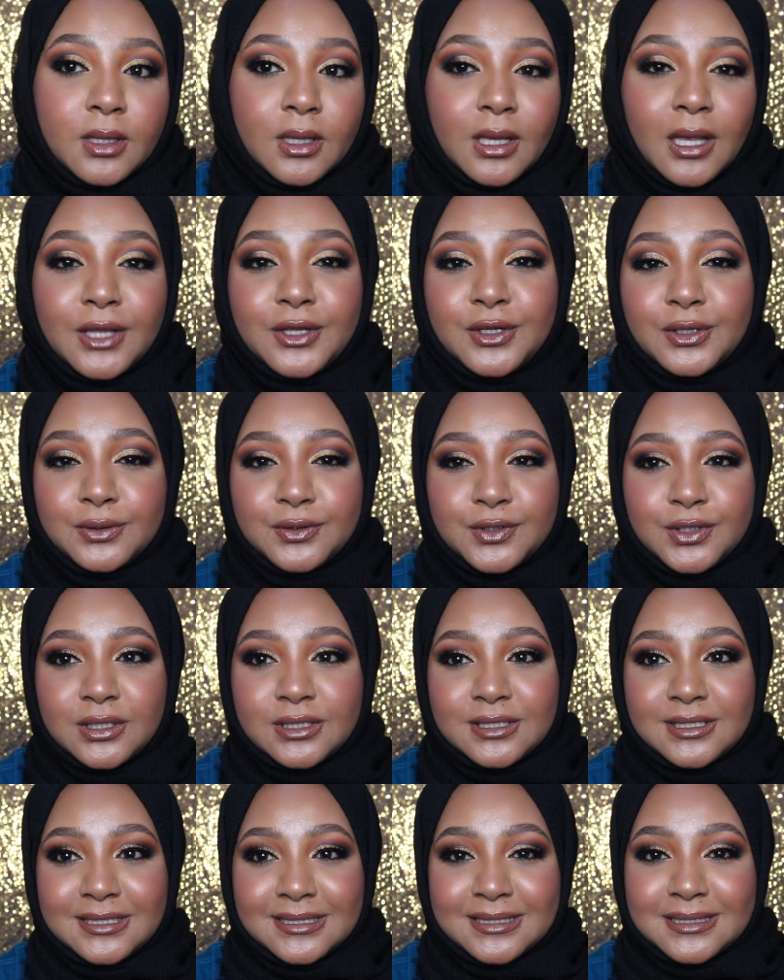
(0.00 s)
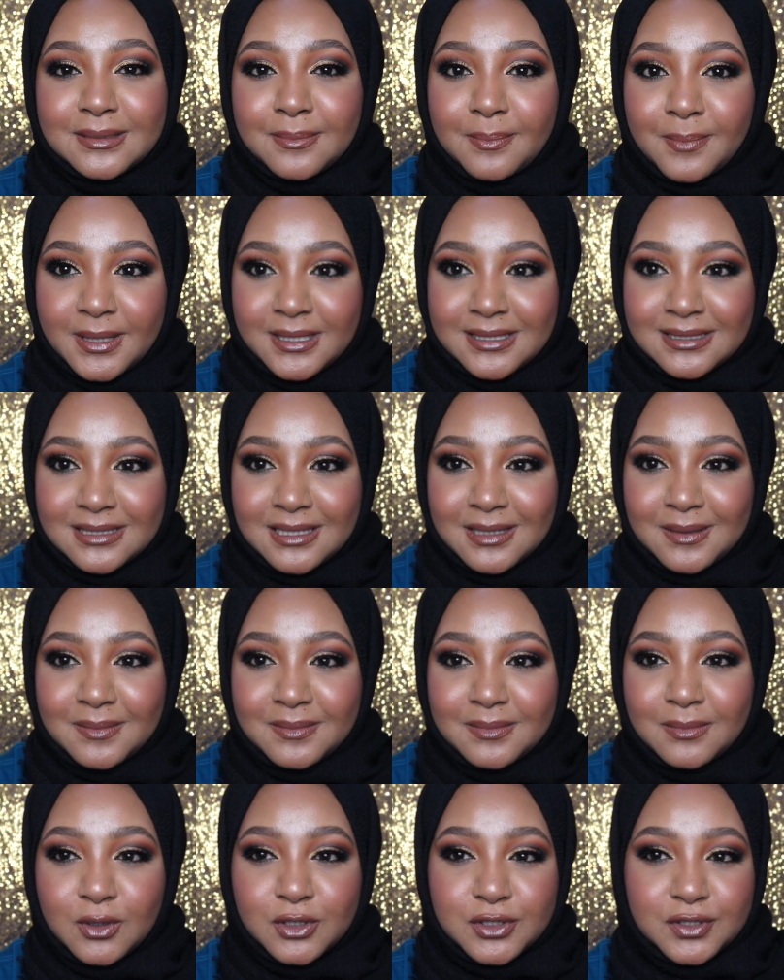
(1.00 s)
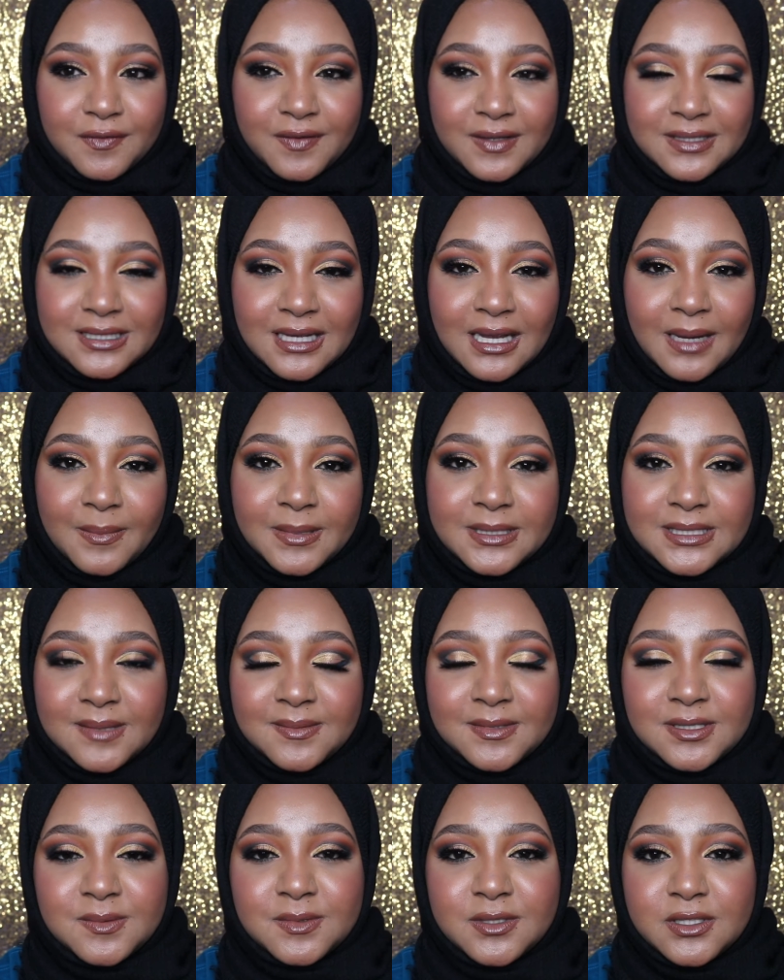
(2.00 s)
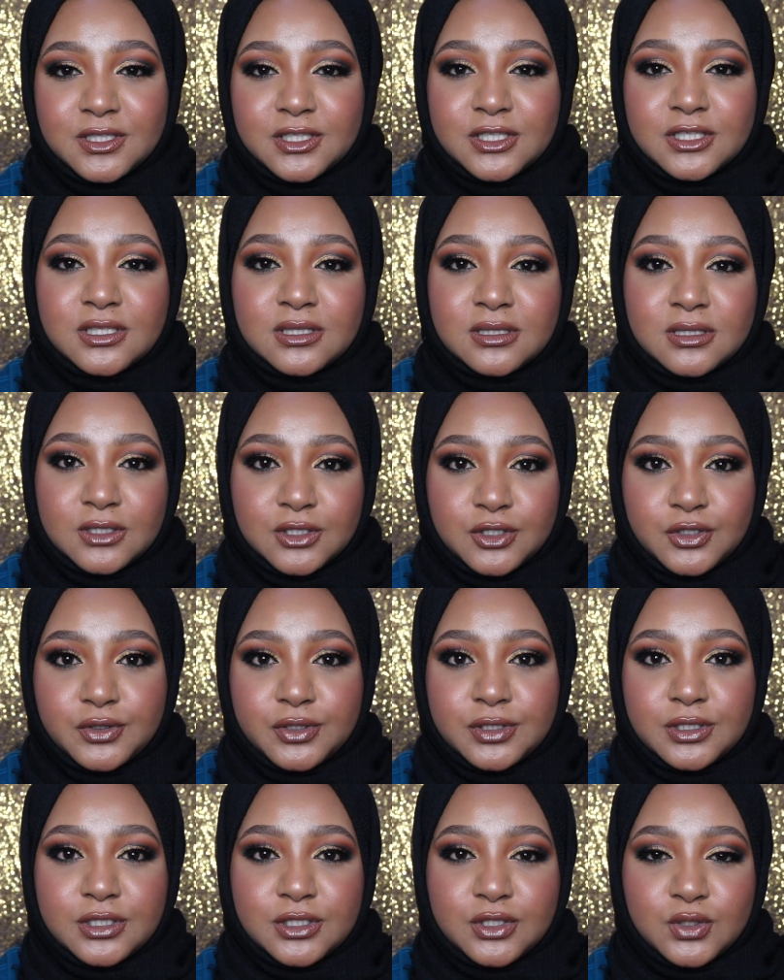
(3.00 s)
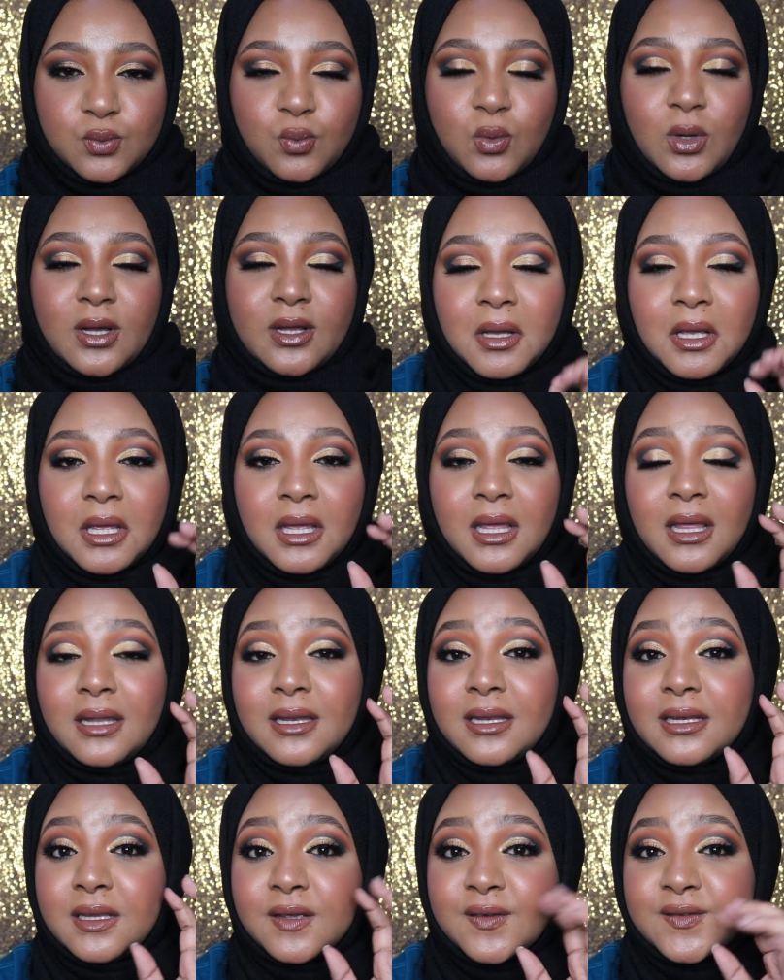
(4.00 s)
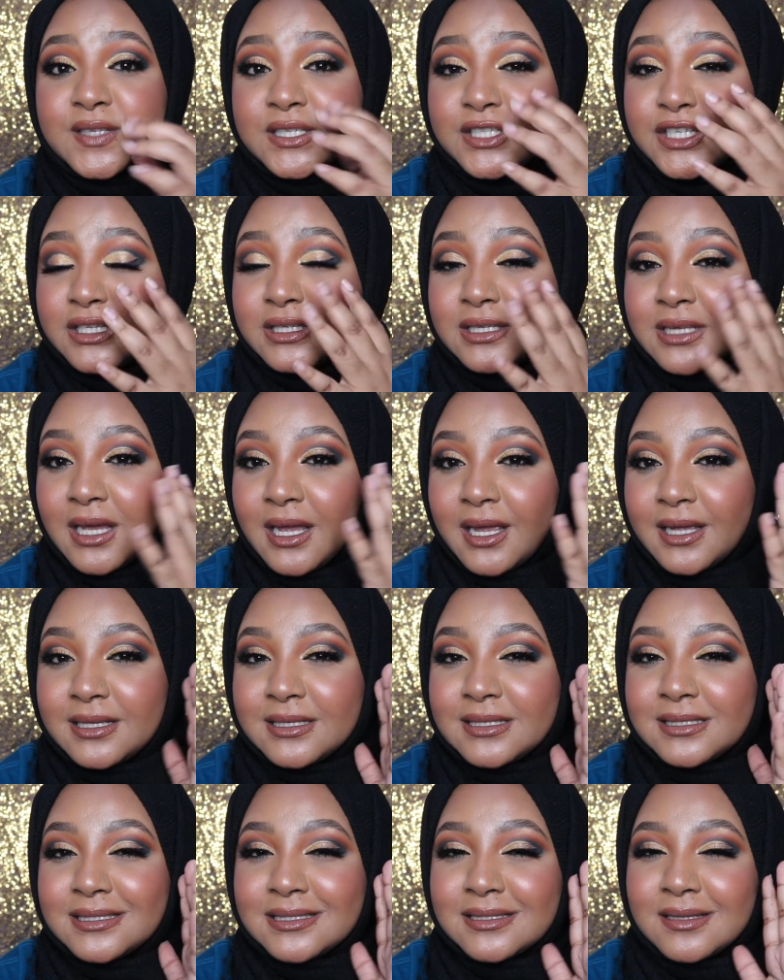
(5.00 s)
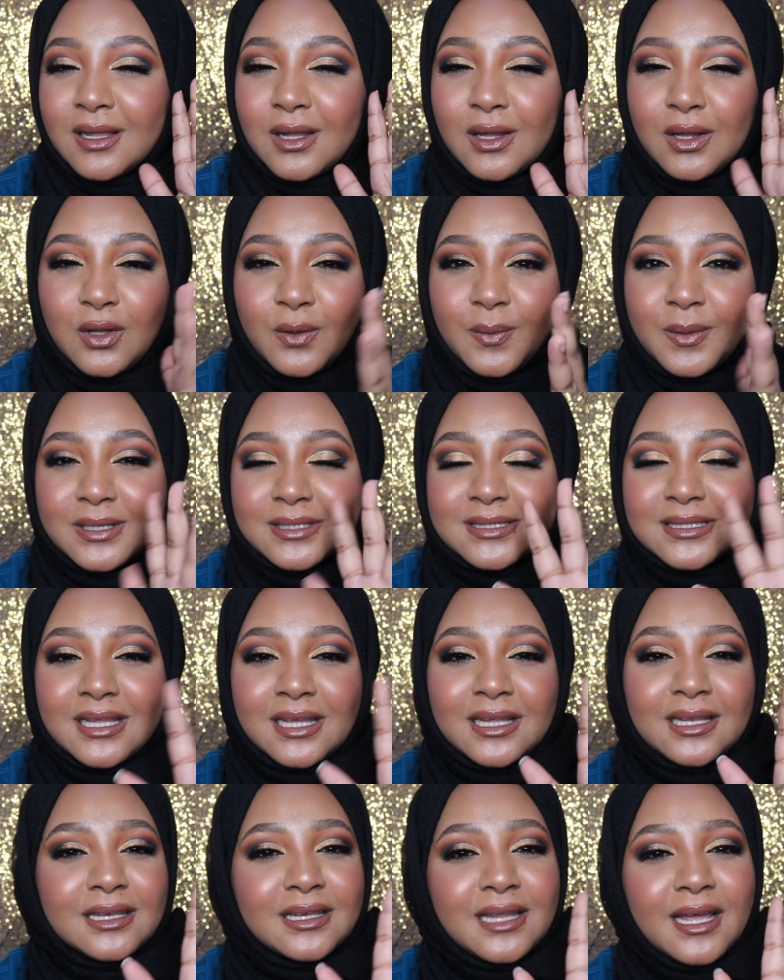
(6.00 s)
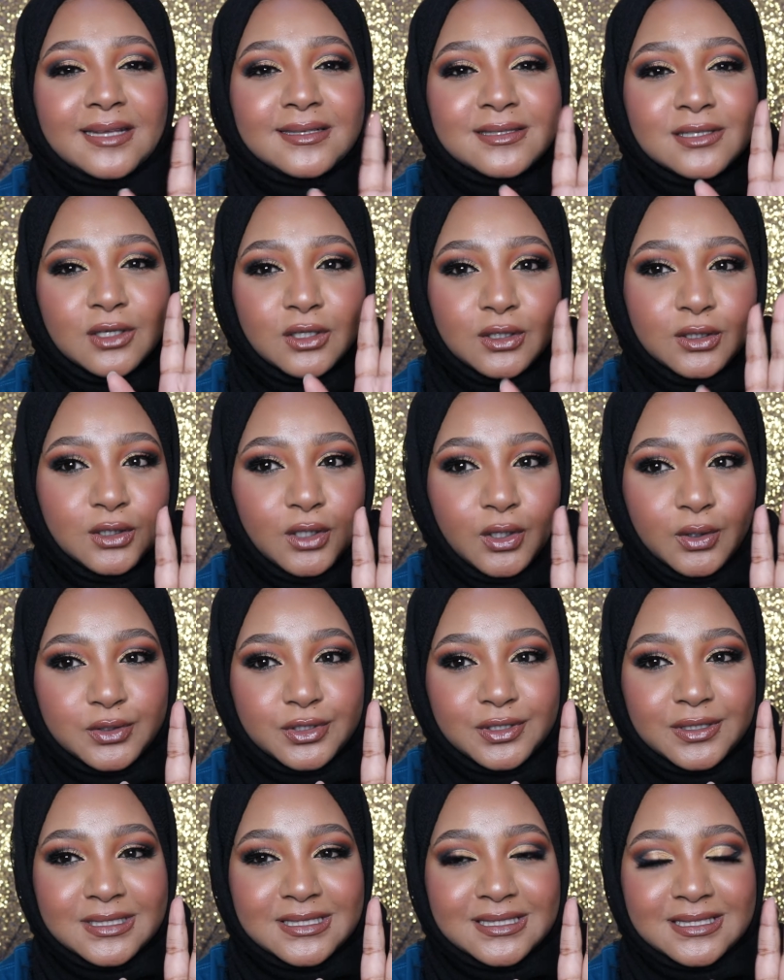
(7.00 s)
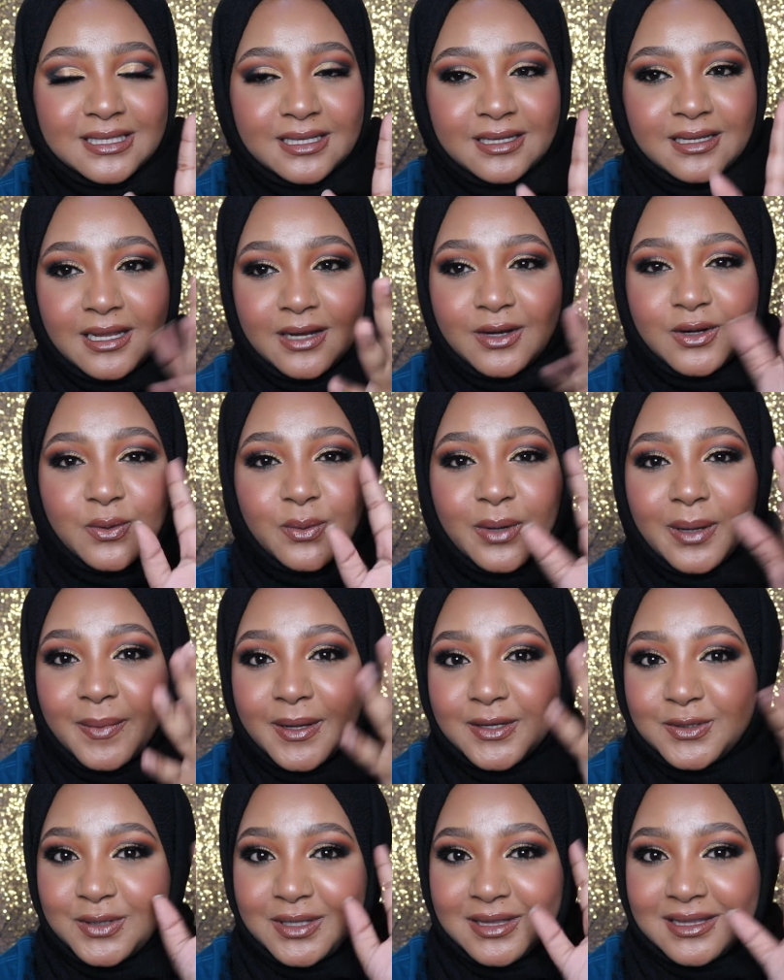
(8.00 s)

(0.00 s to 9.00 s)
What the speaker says: I usually just mix them most of the time, but sometimes I'll just use just one, and it gives such a nice luminous, nice glow to the skin. I don't know why am I doing